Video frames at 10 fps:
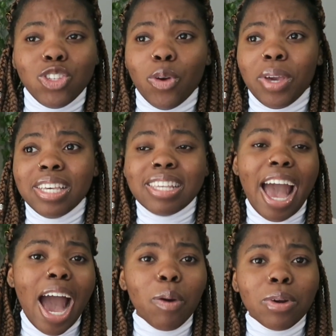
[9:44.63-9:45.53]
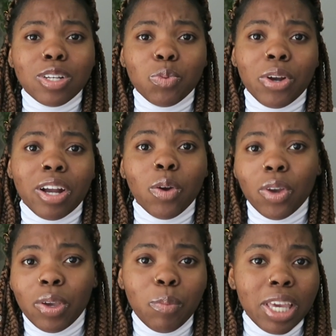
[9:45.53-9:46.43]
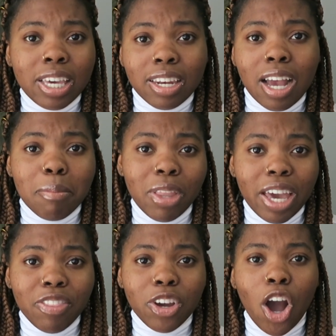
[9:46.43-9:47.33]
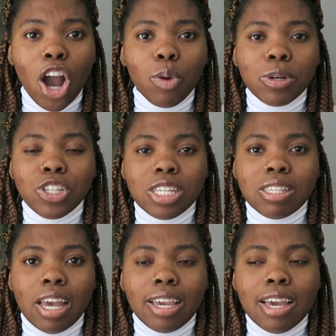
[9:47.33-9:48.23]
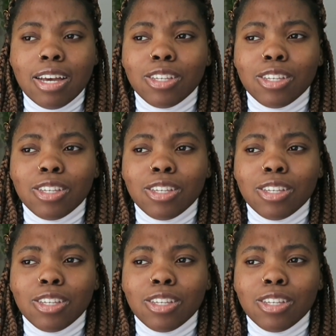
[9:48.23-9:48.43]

so his hours where we could come look at the car were just like